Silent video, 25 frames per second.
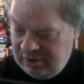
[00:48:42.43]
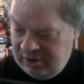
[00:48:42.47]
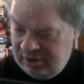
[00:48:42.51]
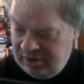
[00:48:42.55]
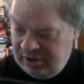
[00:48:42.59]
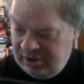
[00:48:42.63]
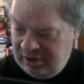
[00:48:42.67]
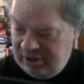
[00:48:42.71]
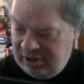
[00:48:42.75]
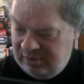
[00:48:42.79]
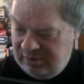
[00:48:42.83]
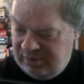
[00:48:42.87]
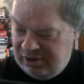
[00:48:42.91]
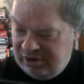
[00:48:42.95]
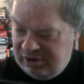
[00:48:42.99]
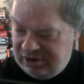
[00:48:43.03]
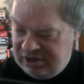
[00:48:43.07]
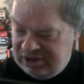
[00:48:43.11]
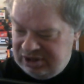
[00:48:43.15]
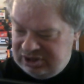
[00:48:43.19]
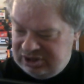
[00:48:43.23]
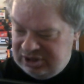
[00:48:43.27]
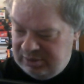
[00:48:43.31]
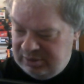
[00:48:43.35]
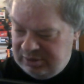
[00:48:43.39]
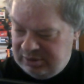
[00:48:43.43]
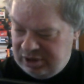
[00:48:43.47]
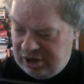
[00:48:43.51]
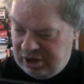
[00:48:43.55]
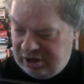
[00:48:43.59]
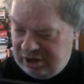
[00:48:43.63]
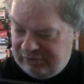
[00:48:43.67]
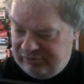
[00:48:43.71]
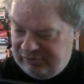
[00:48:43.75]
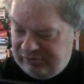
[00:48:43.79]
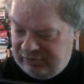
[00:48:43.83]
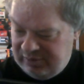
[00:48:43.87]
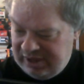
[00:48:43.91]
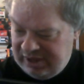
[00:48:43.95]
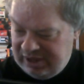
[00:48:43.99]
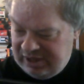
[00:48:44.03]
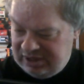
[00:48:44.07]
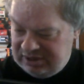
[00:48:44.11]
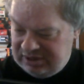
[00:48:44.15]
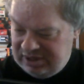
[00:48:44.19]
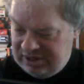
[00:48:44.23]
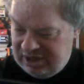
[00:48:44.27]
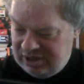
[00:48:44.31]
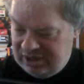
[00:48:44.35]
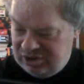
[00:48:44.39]
American Cinematographer
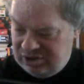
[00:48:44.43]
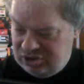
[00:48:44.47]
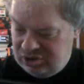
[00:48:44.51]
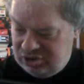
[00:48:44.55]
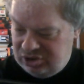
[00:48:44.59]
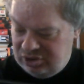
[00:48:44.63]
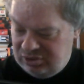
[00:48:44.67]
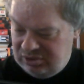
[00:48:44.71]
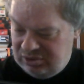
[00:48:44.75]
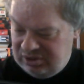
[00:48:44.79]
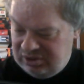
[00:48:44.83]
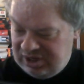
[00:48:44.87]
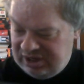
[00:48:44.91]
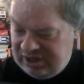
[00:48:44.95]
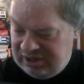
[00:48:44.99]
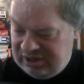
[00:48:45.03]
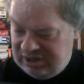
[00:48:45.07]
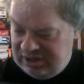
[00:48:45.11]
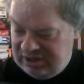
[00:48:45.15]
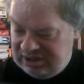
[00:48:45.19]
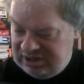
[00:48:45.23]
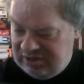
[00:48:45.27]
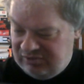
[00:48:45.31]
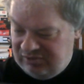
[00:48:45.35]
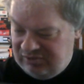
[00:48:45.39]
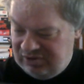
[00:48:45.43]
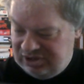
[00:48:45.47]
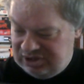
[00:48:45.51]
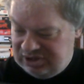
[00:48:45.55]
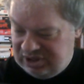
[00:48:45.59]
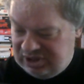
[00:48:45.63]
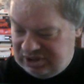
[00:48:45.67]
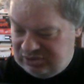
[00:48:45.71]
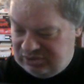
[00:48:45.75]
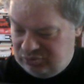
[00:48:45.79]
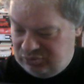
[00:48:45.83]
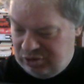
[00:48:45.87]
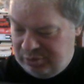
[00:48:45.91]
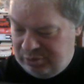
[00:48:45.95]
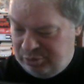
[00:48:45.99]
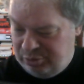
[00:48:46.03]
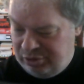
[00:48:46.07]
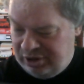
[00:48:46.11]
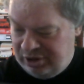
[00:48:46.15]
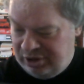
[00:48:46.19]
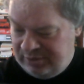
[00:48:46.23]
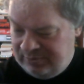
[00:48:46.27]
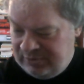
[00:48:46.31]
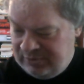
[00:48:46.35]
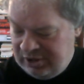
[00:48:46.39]
Magazine, June 1976 reprint.
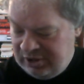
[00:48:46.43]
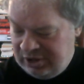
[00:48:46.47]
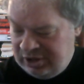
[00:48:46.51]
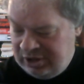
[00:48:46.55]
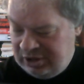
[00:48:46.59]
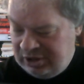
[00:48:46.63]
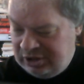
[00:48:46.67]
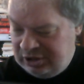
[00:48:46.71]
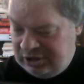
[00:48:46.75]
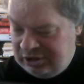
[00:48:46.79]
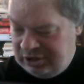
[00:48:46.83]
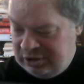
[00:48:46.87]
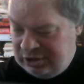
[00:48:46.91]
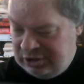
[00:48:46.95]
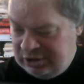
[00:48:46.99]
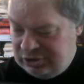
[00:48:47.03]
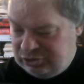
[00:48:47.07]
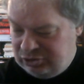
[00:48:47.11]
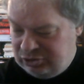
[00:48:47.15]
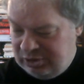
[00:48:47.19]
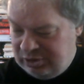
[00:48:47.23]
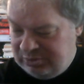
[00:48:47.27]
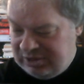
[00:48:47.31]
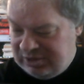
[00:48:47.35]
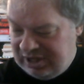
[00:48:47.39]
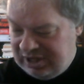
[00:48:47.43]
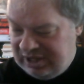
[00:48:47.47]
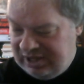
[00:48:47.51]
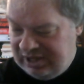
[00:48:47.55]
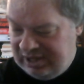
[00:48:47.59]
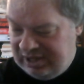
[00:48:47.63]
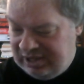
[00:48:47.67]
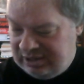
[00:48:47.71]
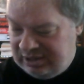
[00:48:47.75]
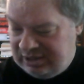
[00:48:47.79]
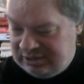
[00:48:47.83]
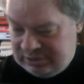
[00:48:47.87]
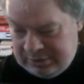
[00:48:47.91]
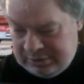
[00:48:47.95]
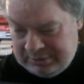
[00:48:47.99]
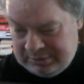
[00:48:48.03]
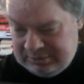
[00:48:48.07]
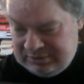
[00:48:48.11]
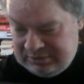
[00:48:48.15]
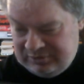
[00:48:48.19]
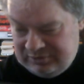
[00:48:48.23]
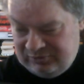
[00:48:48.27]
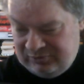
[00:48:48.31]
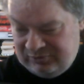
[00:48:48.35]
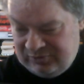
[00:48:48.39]
Script excerpts
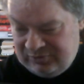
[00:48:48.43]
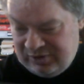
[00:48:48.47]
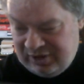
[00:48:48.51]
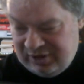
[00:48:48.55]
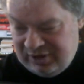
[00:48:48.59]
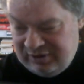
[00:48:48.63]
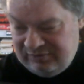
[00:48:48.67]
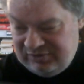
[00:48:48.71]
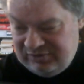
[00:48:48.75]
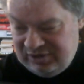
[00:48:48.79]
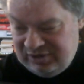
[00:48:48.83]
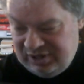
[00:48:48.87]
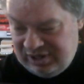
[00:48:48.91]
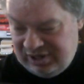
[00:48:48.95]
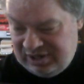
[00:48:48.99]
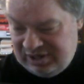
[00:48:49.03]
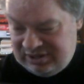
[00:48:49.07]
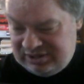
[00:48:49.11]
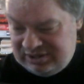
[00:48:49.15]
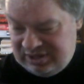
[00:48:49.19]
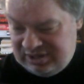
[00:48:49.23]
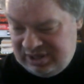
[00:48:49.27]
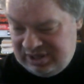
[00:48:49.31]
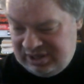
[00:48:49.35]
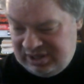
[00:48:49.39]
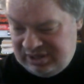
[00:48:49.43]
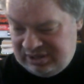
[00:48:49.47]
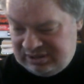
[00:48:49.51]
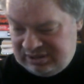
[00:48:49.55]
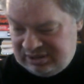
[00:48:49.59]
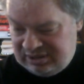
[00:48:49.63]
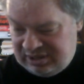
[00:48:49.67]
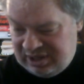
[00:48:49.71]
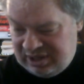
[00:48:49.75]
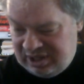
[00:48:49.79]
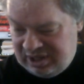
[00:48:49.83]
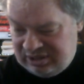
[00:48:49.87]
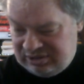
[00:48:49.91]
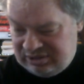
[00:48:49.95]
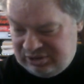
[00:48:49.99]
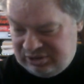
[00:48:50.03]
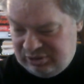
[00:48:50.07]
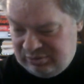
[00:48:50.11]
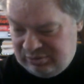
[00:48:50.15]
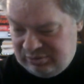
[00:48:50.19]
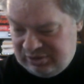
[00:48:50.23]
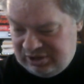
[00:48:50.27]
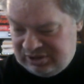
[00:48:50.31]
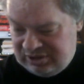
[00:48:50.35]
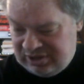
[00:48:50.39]
of deleted scenes, costume
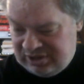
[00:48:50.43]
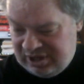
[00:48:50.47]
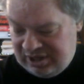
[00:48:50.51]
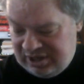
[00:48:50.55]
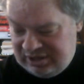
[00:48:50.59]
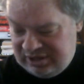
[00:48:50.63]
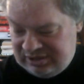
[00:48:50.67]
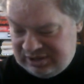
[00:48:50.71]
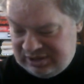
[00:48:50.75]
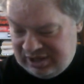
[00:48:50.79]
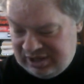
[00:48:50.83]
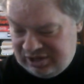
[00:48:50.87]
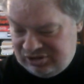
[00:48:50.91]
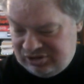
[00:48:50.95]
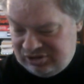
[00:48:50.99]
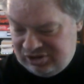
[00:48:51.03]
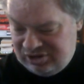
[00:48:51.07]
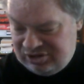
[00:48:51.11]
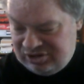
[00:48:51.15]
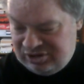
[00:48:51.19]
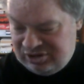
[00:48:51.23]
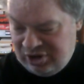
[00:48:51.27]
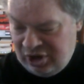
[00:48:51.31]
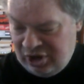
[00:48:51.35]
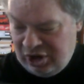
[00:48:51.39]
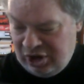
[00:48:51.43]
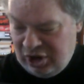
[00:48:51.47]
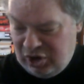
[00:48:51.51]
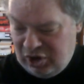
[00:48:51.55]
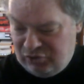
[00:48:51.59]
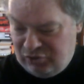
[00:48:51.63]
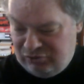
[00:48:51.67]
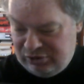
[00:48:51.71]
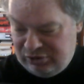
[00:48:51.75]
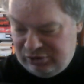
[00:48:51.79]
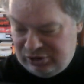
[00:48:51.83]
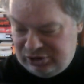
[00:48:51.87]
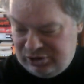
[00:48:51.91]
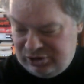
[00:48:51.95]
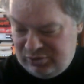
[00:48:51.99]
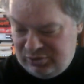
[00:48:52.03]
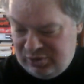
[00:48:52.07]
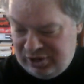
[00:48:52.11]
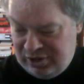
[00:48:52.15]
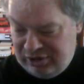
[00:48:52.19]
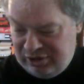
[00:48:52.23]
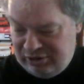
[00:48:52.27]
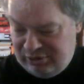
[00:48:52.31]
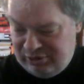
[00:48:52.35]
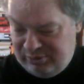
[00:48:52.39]
design sketches, over
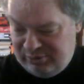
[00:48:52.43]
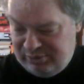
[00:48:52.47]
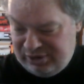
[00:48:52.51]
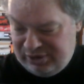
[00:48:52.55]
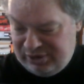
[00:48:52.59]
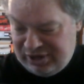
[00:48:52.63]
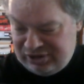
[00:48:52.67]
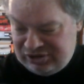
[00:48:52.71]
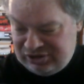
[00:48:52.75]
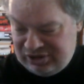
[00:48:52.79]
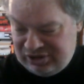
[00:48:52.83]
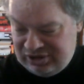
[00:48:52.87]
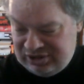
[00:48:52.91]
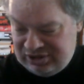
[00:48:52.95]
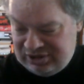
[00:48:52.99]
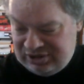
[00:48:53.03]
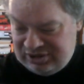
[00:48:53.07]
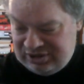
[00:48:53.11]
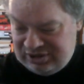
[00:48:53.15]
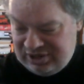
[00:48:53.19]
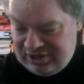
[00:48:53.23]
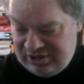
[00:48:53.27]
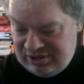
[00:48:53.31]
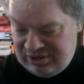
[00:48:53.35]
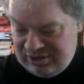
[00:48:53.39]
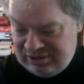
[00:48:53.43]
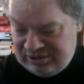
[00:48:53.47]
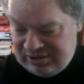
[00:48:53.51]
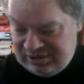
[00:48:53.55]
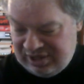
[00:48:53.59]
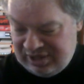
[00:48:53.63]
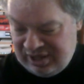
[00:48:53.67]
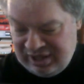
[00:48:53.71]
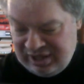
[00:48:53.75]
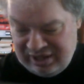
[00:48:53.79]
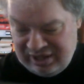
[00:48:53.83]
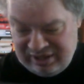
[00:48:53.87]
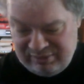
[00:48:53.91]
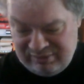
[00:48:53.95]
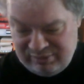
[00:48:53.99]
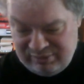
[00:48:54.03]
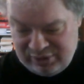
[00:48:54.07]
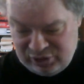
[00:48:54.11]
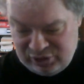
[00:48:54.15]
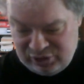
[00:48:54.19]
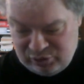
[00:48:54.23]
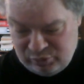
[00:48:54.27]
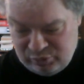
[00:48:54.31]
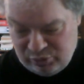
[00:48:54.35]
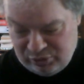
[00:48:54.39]
200 production stills, and much
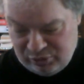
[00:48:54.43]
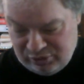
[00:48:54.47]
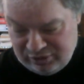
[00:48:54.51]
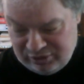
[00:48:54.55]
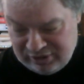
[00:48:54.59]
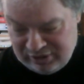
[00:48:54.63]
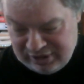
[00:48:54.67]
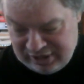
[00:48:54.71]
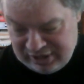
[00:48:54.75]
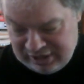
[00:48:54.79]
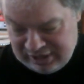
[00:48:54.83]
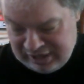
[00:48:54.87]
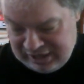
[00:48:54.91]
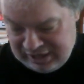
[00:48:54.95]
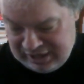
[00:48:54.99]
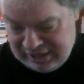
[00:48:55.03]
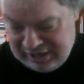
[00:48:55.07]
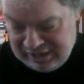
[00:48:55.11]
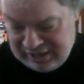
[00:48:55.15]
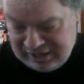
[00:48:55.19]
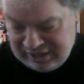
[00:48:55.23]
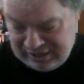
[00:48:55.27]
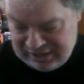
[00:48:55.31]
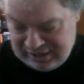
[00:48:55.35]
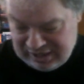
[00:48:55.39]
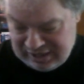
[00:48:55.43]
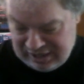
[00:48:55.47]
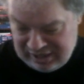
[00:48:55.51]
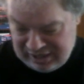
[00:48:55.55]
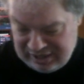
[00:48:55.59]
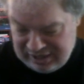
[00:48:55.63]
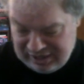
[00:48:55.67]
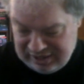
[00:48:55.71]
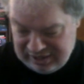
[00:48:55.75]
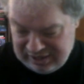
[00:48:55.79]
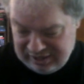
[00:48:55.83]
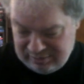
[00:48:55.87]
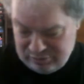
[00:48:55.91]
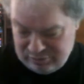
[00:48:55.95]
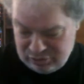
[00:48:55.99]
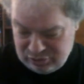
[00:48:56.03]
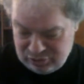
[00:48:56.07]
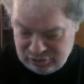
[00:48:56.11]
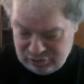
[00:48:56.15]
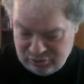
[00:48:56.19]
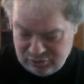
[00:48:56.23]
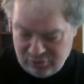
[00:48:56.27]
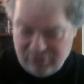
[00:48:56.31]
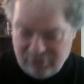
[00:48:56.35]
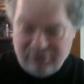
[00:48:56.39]
more. And I am
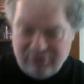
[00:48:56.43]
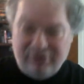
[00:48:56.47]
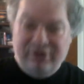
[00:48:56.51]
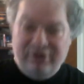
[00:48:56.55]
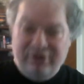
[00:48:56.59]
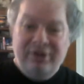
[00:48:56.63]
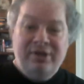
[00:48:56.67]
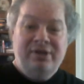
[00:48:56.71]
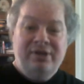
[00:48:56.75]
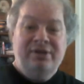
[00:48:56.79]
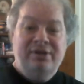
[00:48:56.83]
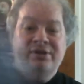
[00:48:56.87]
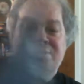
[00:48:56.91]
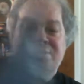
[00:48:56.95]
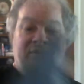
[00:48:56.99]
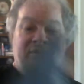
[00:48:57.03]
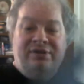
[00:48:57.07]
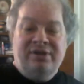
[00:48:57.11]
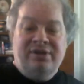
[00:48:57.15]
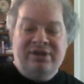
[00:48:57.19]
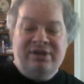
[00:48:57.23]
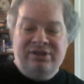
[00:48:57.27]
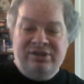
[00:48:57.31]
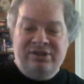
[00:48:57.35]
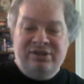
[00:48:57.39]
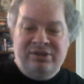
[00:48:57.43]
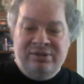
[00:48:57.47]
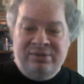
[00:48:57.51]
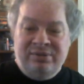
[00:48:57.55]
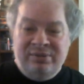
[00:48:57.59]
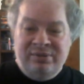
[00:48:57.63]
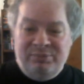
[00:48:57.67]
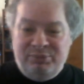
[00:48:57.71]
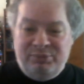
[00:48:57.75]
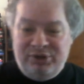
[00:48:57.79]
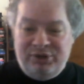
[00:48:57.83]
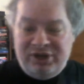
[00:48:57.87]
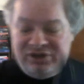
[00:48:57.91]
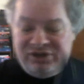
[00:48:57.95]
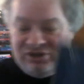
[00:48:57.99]
sure the production